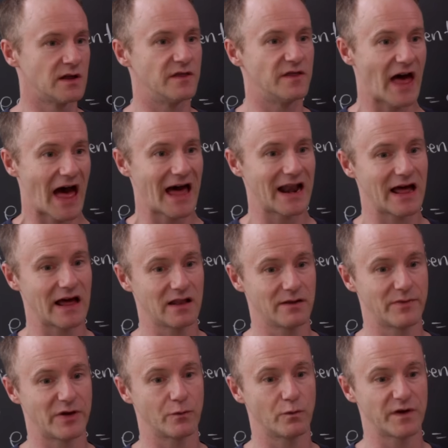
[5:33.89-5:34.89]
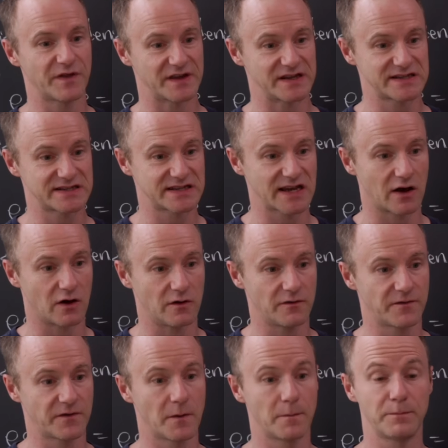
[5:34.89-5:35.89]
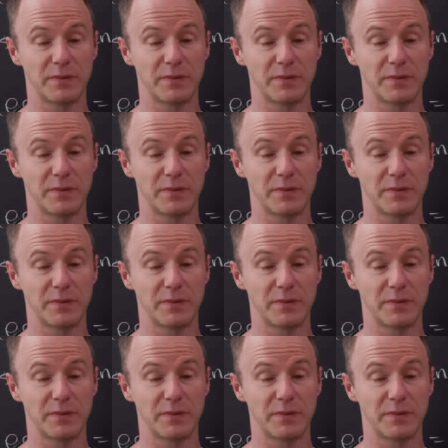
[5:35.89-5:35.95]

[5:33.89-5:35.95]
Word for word: that element with itself